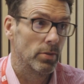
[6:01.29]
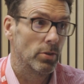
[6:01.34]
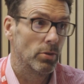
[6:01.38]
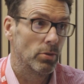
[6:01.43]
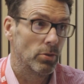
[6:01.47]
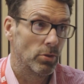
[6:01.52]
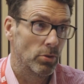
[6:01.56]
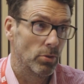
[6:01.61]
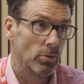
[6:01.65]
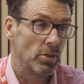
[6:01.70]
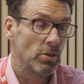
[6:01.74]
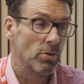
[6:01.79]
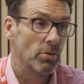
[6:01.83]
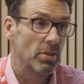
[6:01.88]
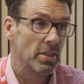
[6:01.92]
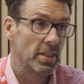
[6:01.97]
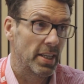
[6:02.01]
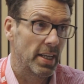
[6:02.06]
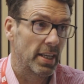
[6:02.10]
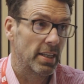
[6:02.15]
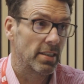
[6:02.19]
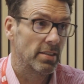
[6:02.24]
So it's only your
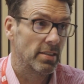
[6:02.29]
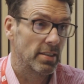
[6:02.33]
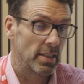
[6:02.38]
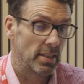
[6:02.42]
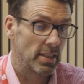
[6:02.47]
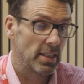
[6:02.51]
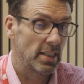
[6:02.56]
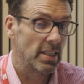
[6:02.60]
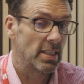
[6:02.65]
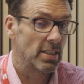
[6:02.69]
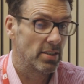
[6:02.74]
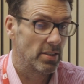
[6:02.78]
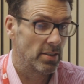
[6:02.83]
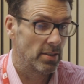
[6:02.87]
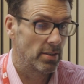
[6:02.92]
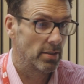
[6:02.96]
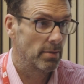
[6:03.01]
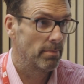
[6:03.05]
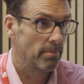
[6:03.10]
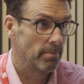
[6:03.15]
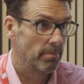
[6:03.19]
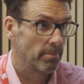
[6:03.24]
in-text
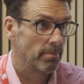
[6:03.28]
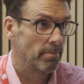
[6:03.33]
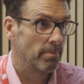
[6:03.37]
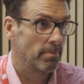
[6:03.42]
citations.